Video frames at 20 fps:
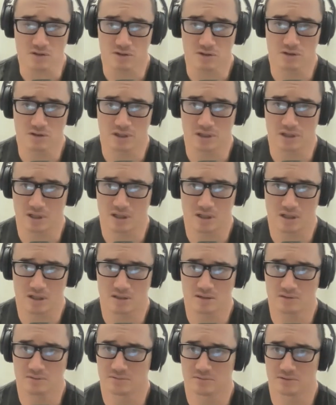got a
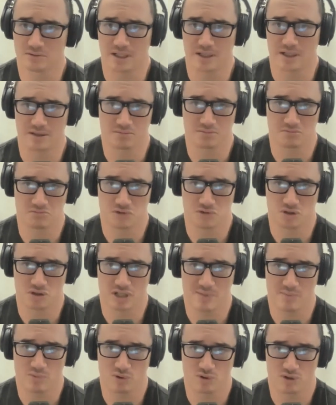car, and you're
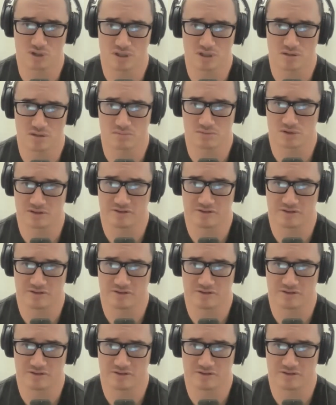able to